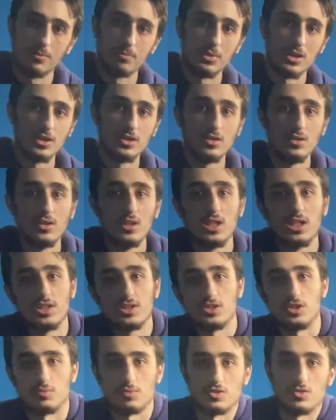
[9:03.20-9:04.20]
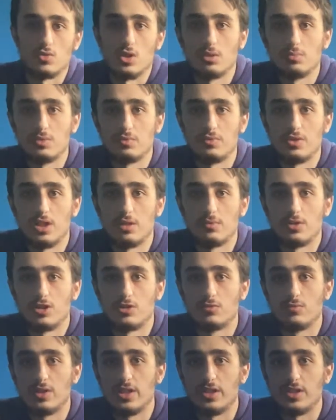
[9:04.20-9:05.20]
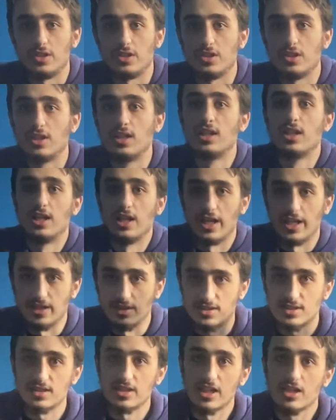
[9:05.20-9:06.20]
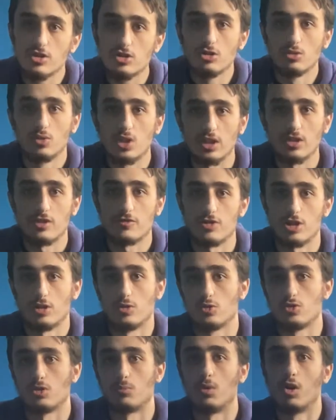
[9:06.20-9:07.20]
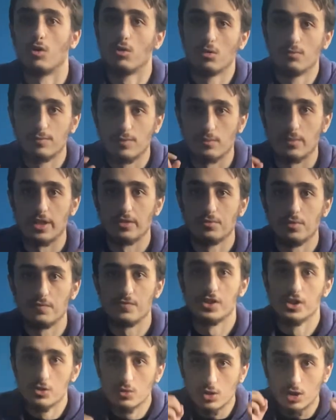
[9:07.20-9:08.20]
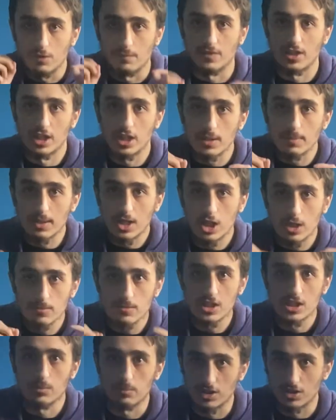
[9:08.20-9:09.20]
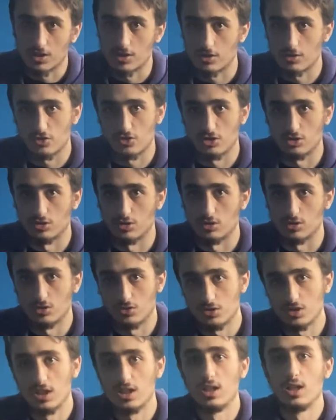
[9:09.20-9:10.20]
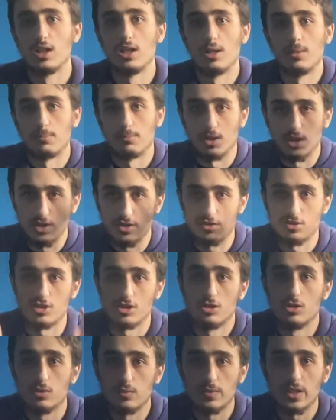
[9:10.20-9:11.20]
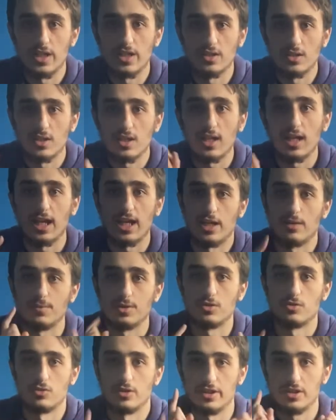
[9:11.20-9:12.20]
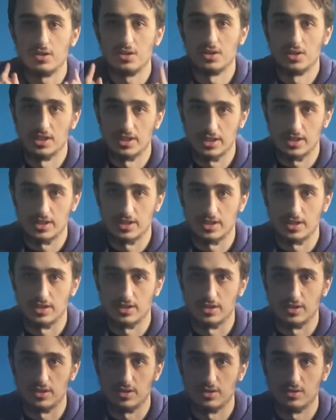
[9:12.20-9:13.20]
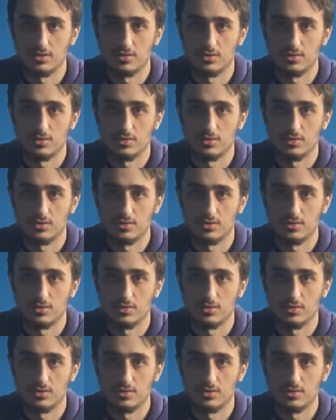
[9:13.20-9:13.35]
button, subscribe if you haven't already, and stay tuned on the channel tomorrow for my review of K-pop Demon Hunters. But until then, have a great day.